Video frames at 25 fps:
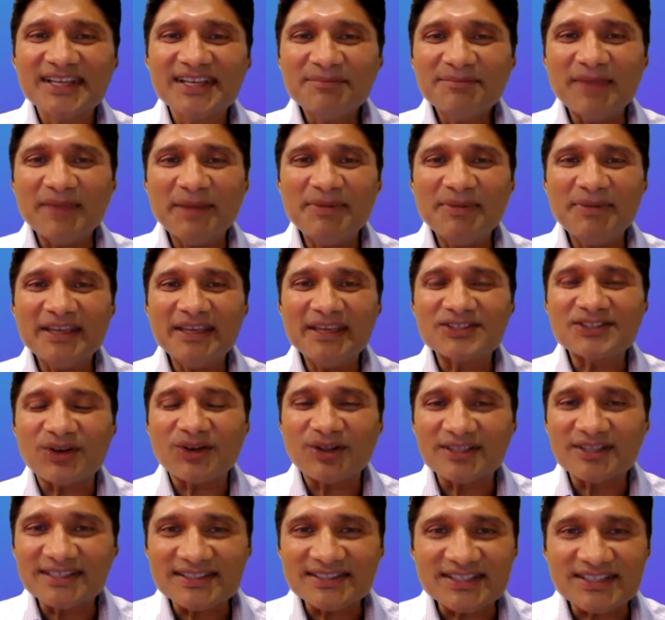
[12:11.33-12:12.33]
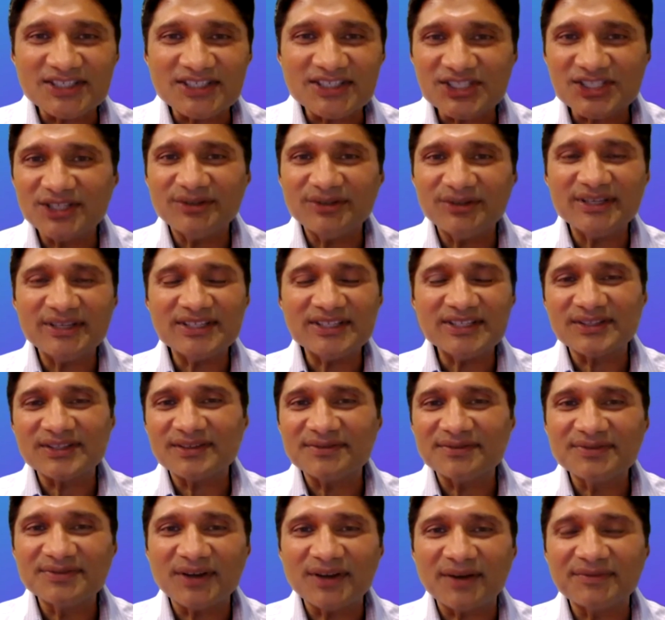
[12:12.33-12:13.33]
Maybe it's all just a series
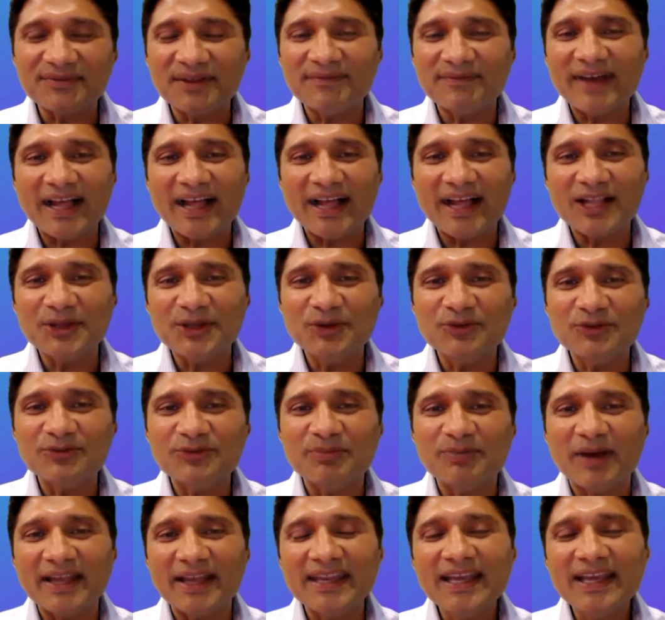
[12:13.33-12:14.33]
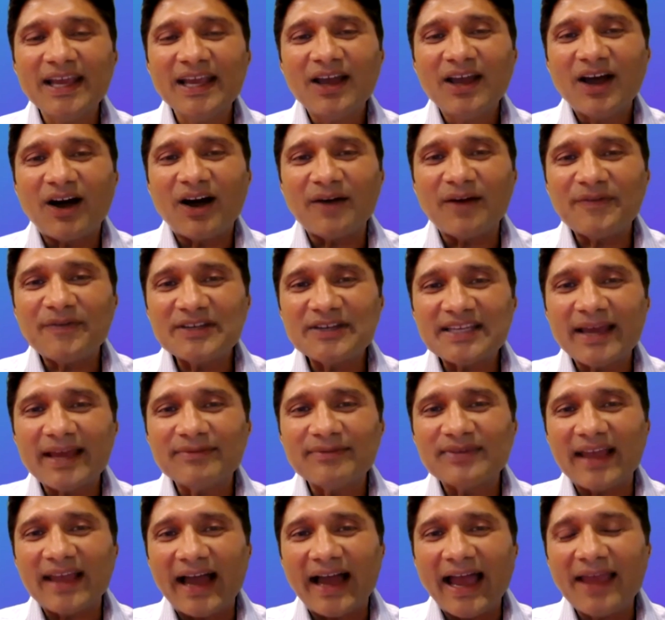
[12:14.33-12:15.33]
of the values, but
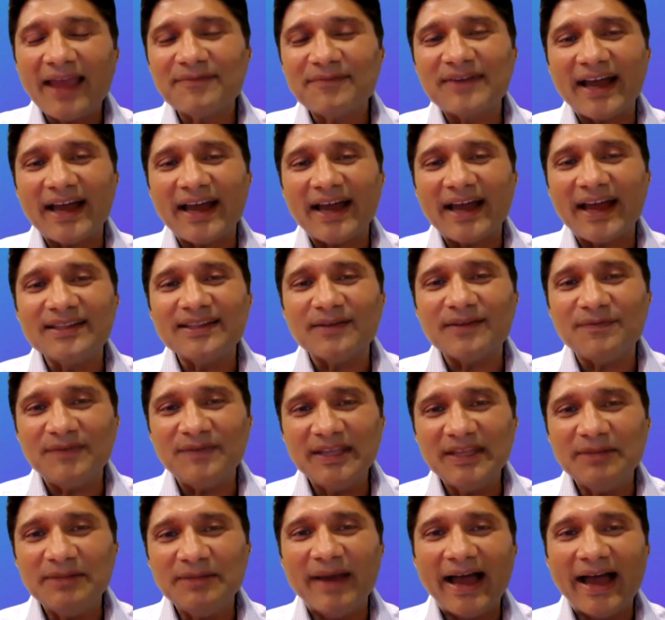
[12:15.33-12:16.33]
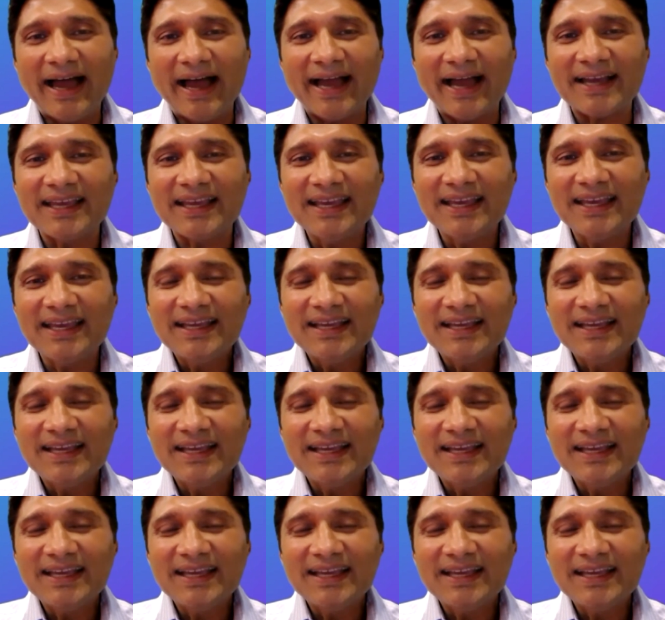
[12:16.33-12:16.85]
oftentimes I have gotten the feedback